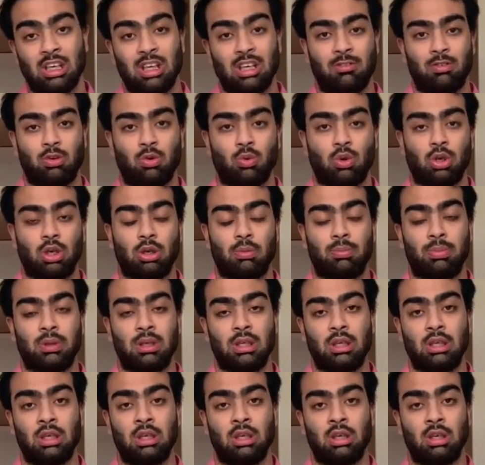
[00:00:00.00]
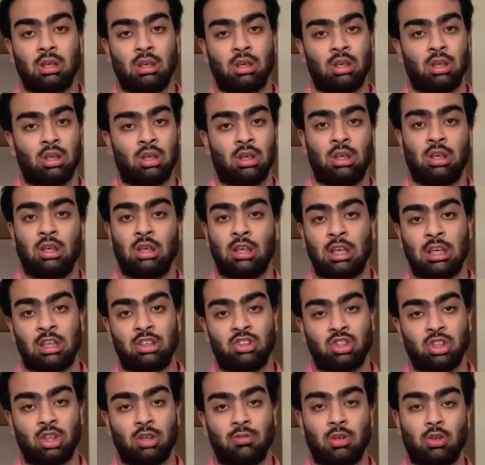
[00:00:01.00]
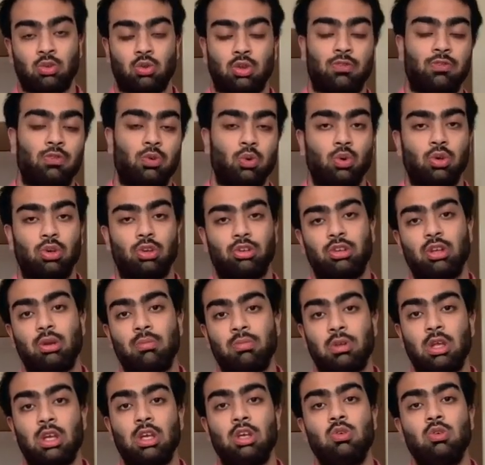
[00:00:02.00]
if you want to be like serve out the food or something,